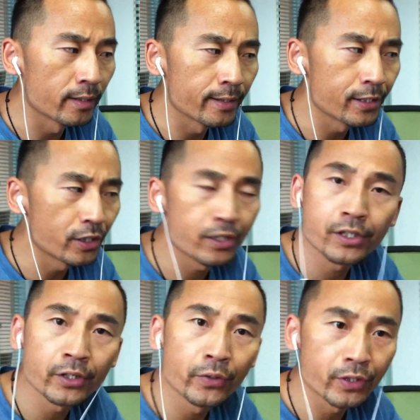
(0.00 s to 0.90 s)
this
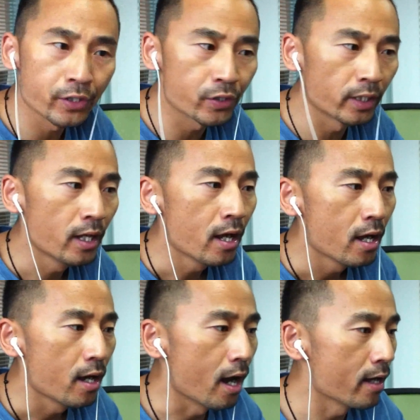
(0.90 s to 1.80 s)
is single jersey.
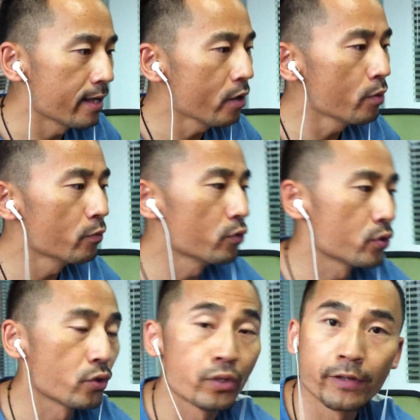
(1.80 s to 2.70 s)
And then we
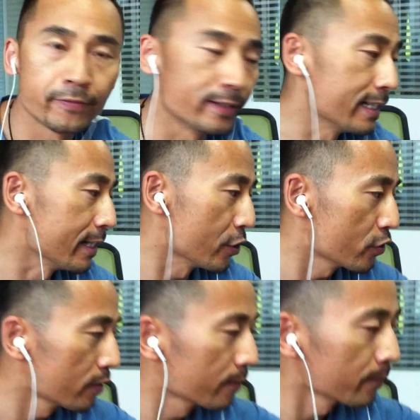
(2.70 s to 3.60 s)
move to the
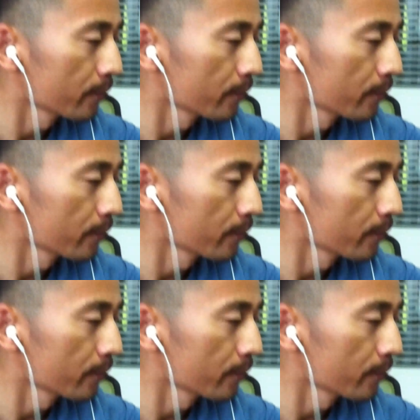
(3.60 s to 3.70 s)
fleece.